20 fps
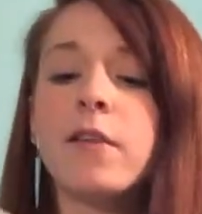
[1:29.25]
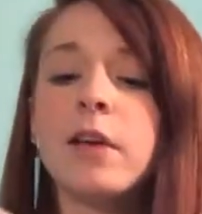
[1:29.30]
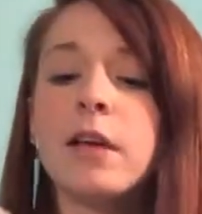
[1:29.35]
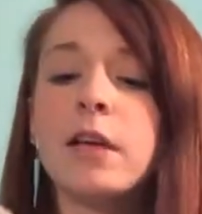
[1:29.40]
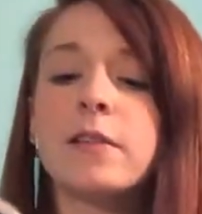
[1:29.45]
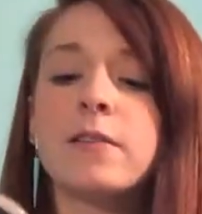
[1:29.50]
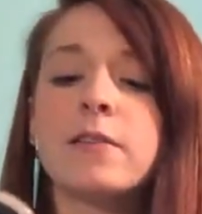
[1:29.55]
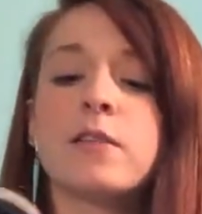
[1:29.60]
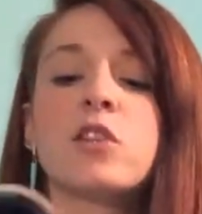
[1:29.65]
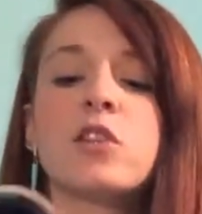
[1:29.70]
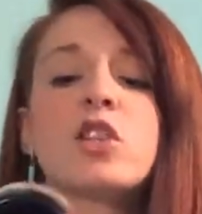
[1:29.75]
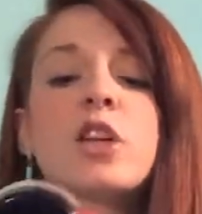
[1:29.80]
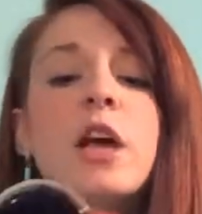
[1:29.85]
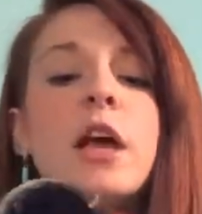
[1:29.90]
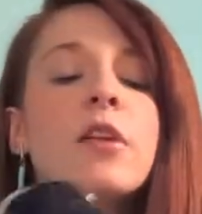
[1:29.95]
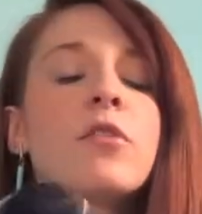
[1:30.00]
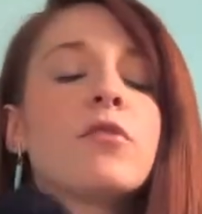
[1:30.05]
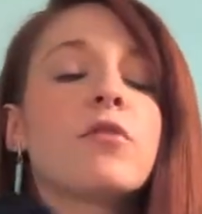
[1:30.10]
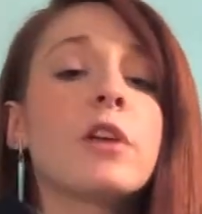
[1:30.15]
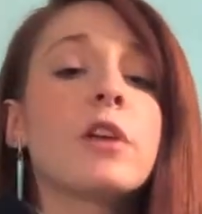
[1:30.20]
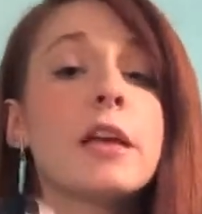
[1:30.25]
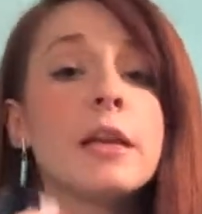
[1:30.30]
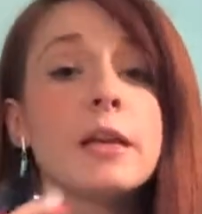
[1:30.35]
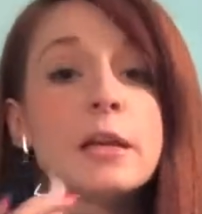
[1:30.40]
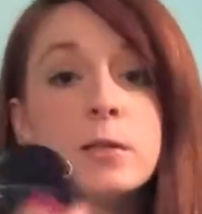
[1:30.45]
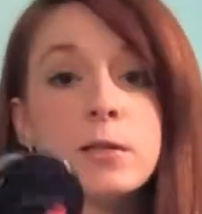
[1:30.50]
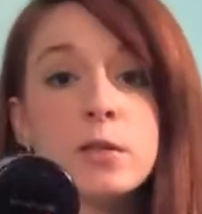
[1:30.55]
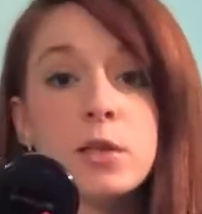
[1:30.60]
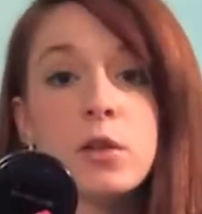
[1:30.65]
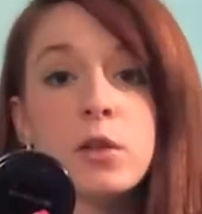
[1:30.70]
It's the Shine Free, and
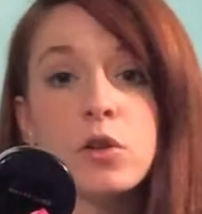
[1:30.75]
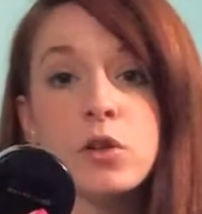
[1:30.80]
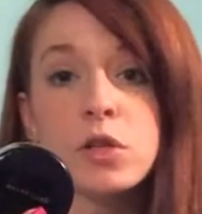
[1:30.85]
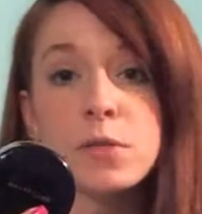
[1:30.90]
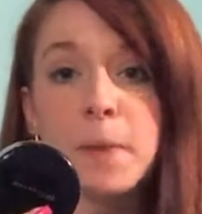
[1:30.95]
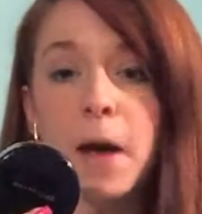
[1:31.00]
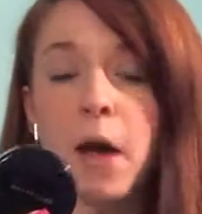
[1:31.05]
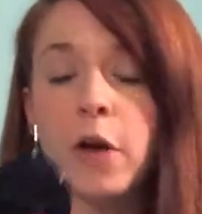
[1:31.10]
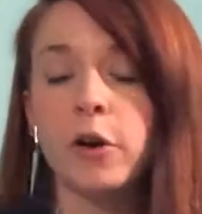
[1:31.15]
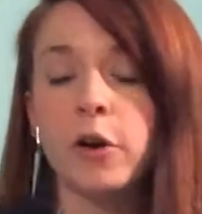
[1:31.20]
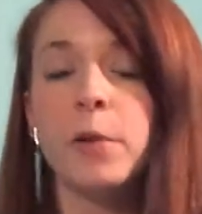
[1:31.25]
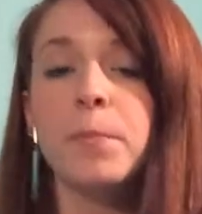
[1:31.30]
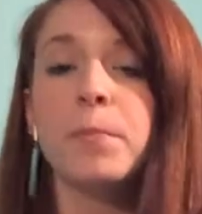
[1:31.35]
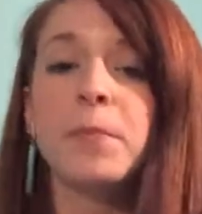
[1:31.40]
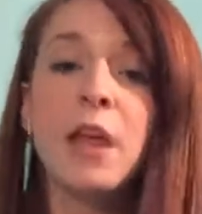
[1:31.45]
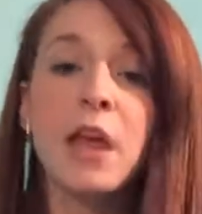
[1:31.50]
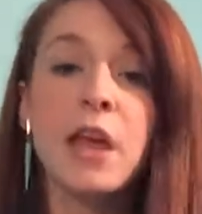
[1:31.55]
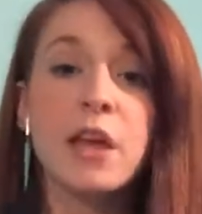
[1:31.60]
it's the loose powder.